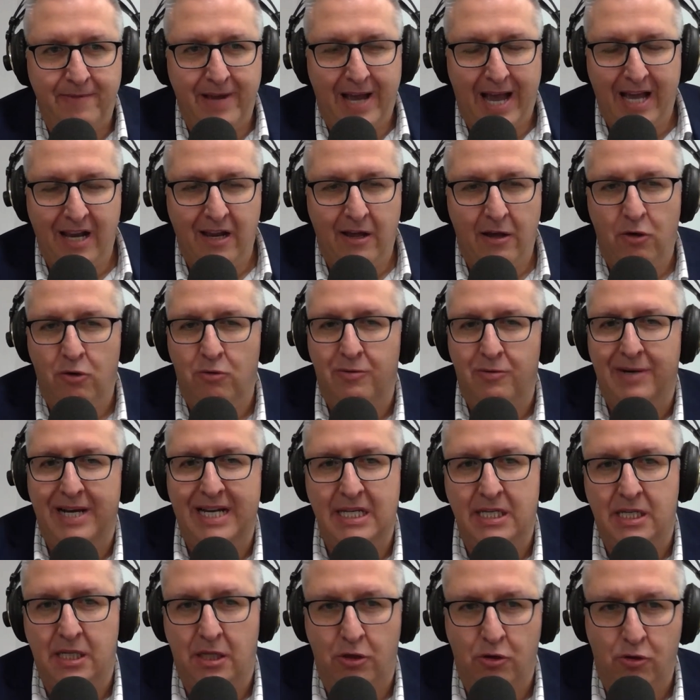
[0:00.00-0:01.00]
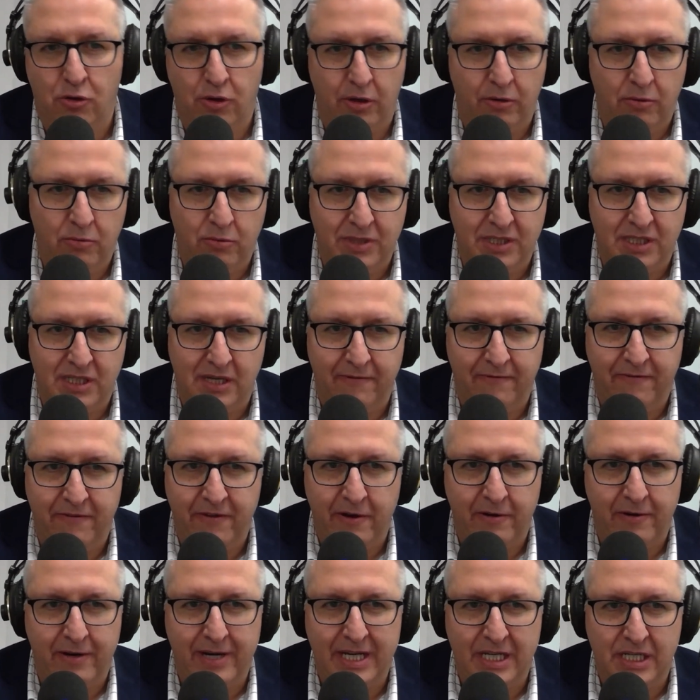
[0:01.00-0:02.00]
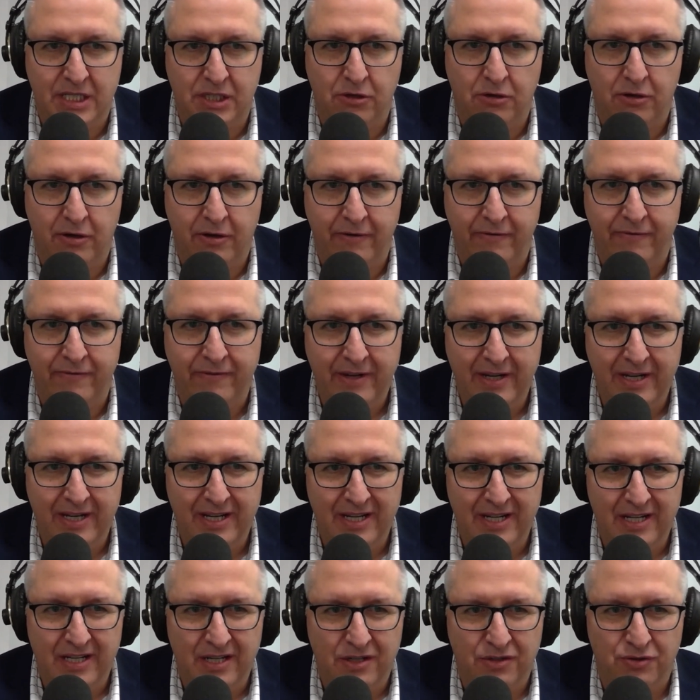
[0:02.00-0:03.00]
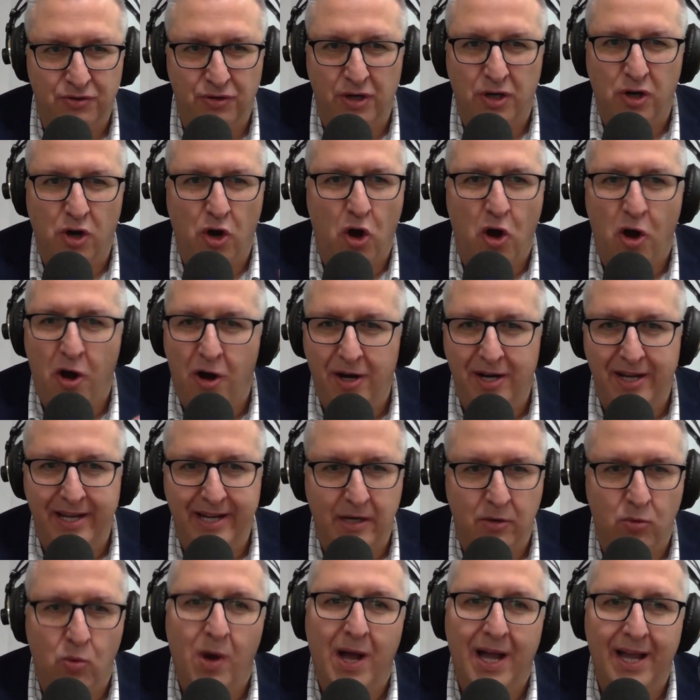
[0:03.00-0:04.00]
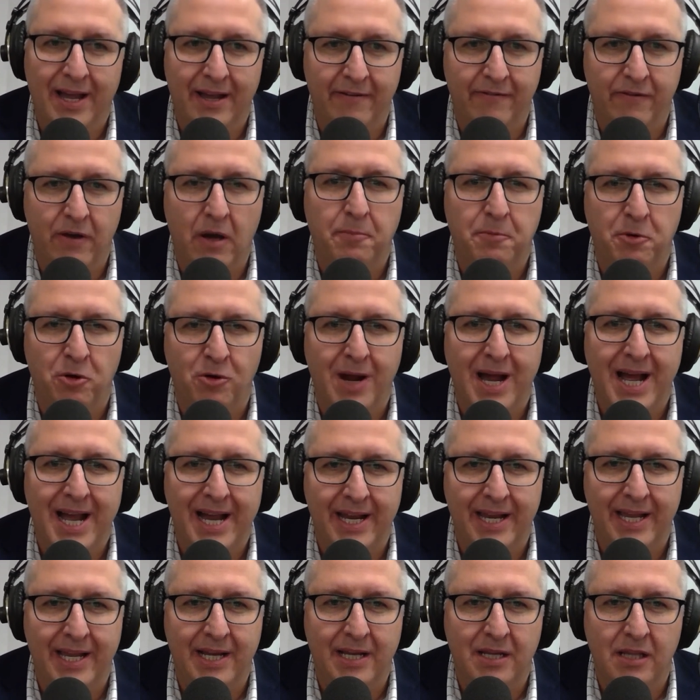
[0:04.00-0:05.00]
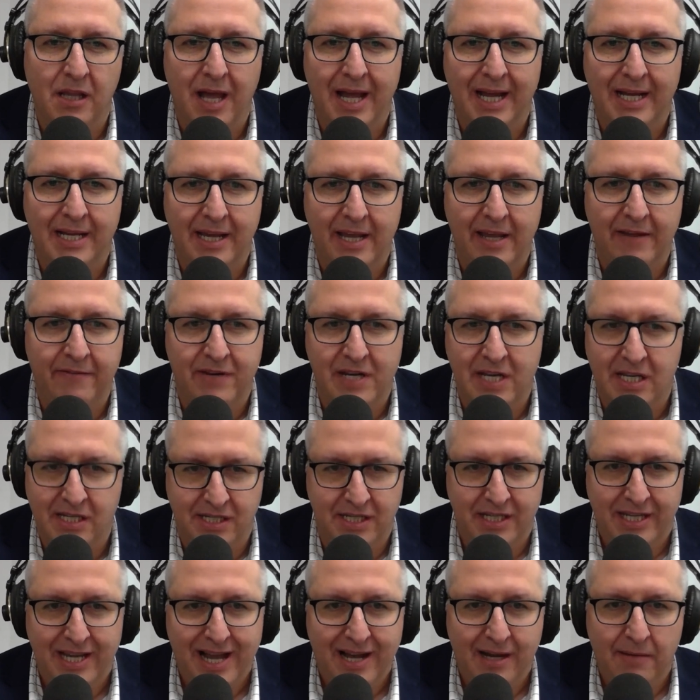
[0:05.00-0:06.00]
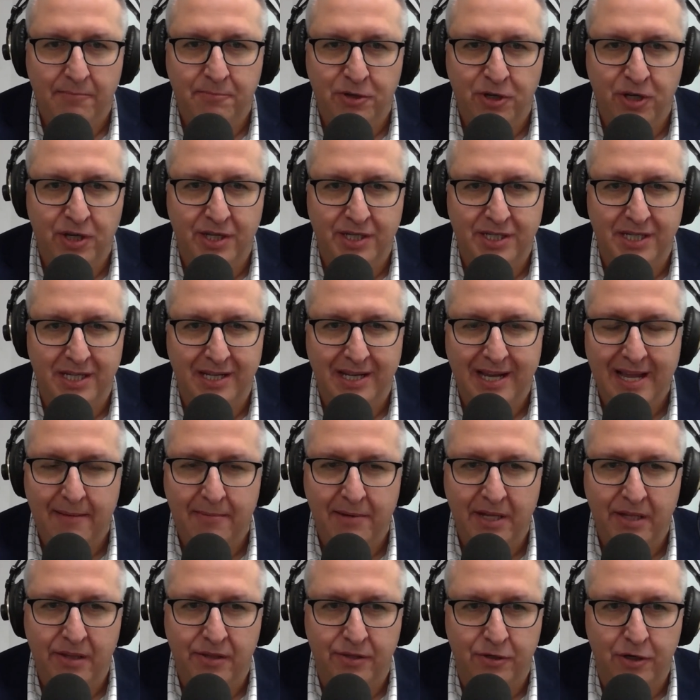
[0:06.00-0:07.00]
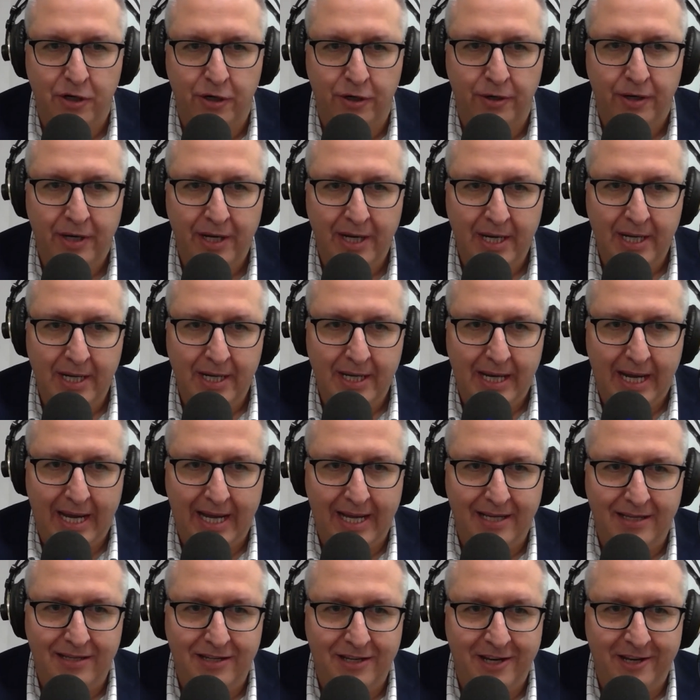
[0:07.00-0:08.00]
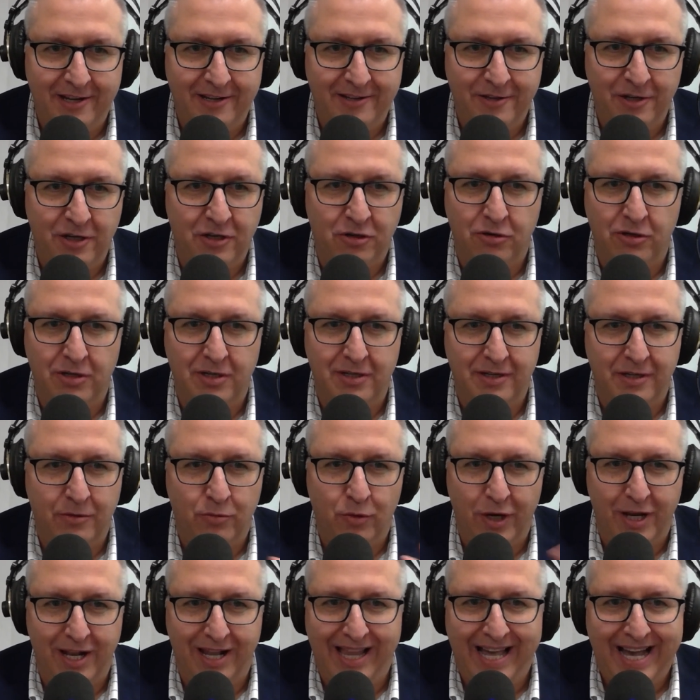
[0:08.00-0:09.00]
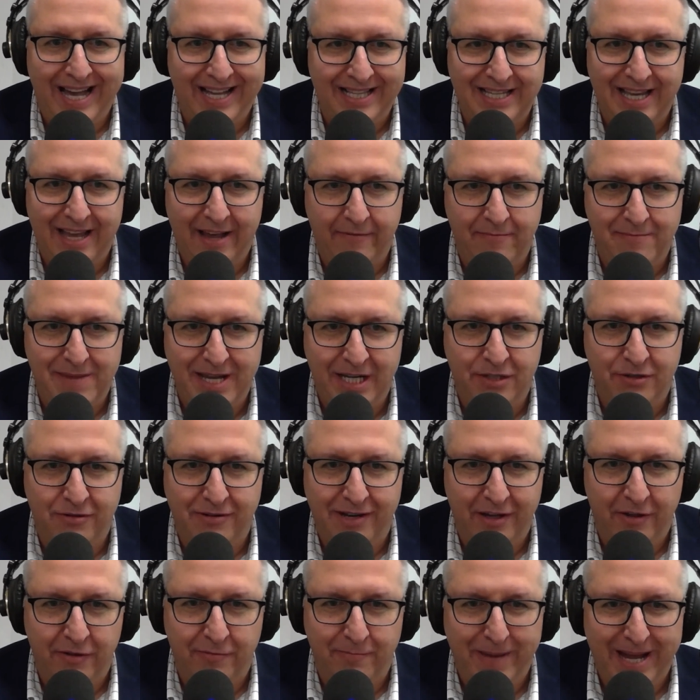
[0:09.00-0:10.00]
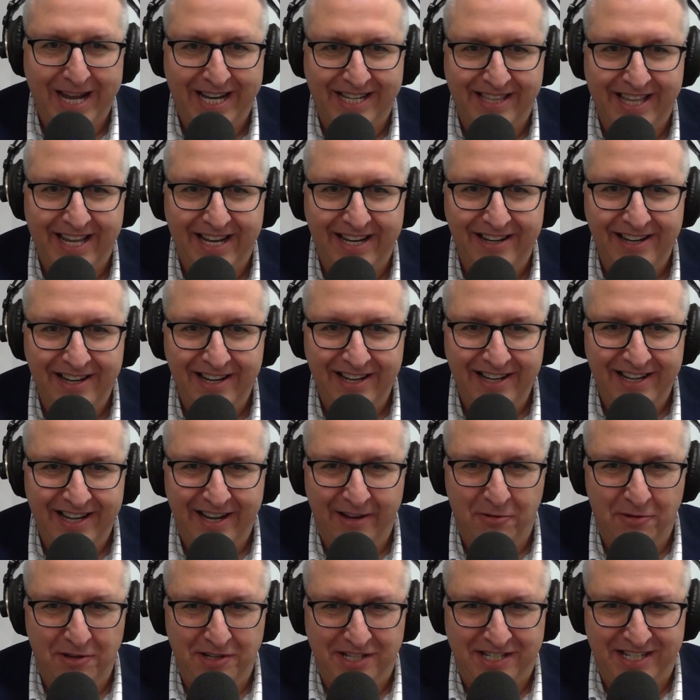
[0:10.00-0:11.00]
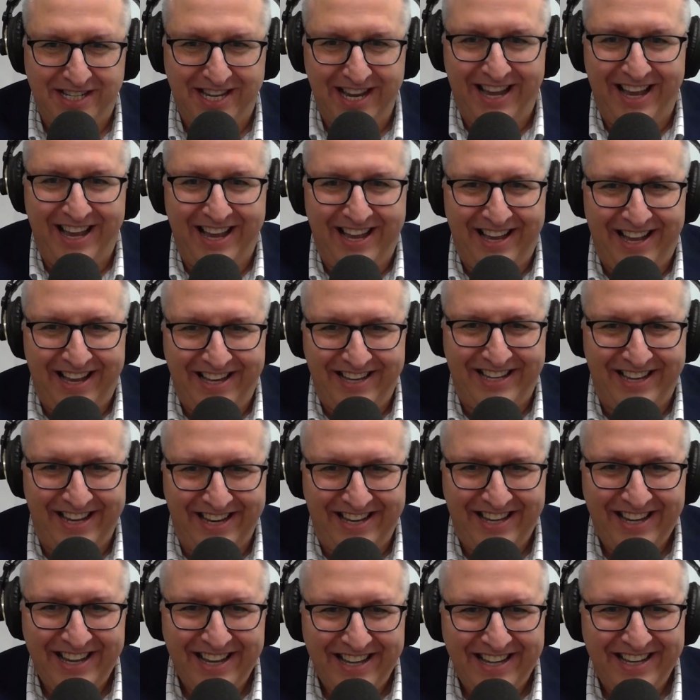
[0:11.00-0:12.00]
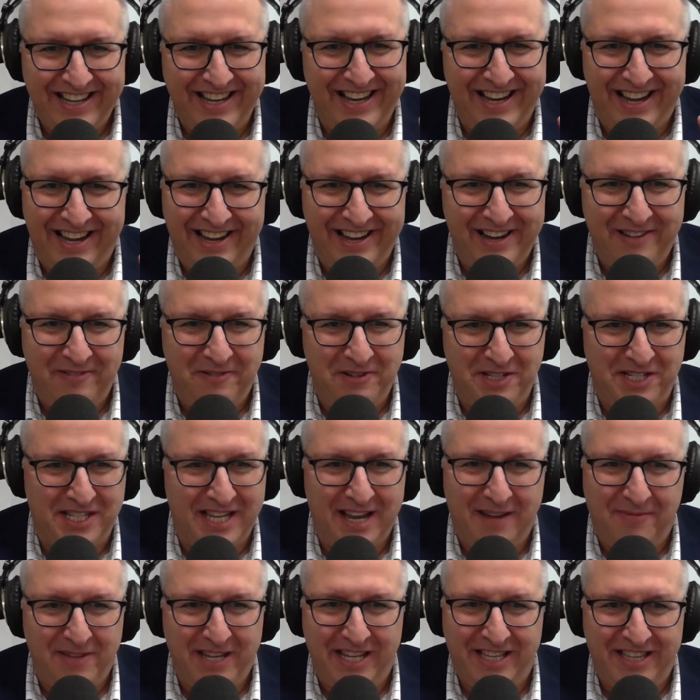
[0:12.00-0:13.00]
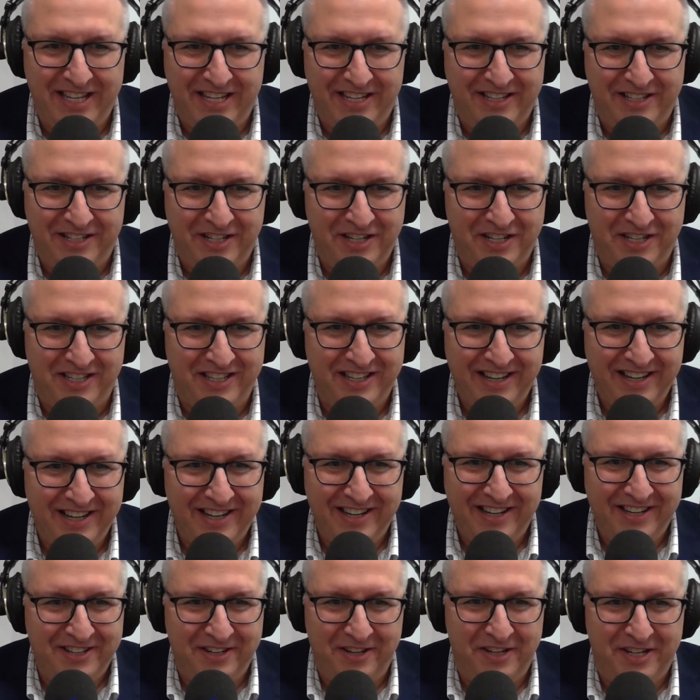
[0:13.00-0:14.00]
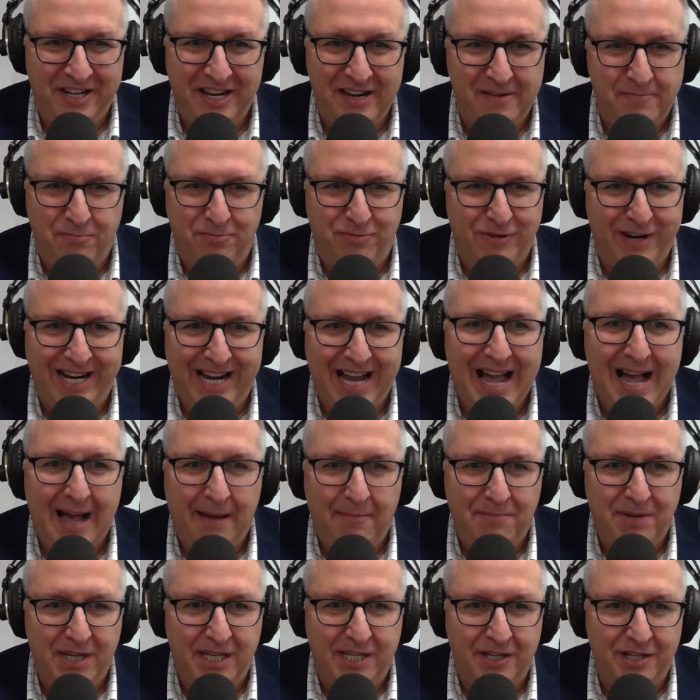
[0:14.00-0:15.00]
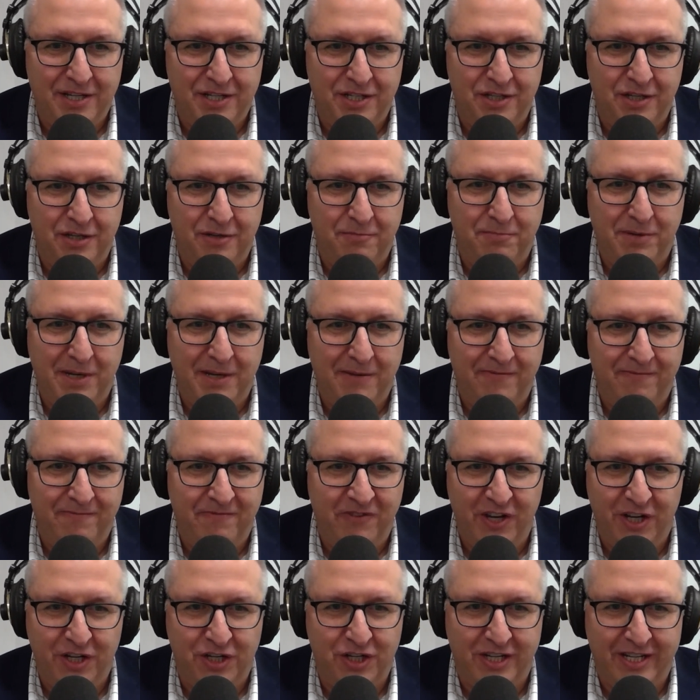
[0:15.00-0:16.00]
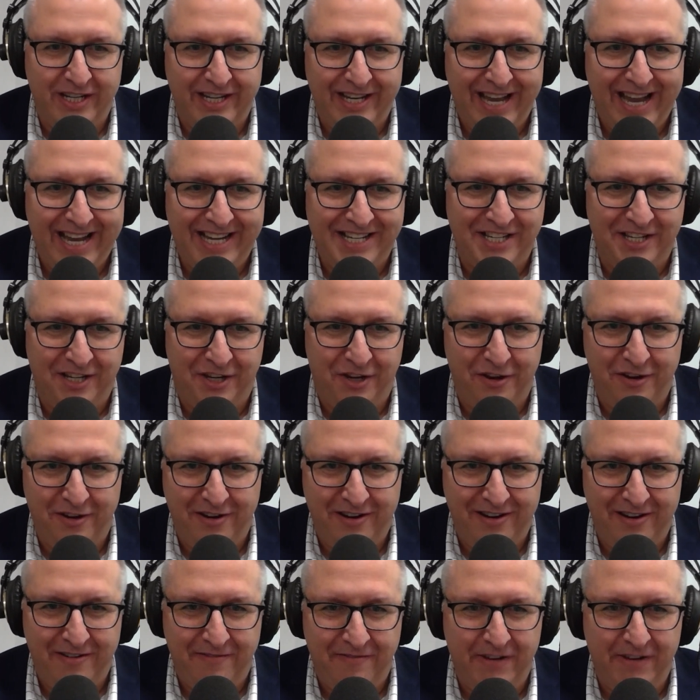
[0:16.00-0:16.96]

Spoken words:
always thought it was a very sort of draconic way of operating, like even as a young person coming through. And you weren't allowed to have mental health back then. It was it was something that just you didn't bring up because you'd be virtually executed and